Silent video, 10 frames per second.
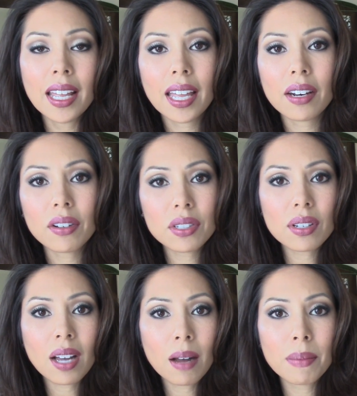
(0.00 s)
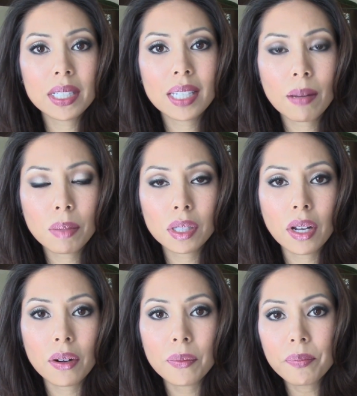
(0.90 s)
And also comment down
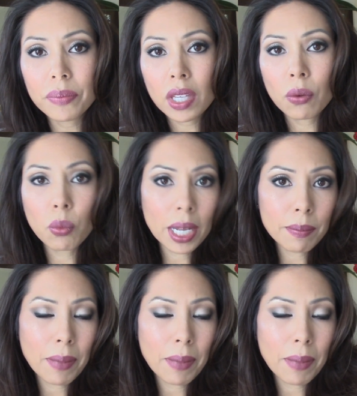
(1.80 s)
below what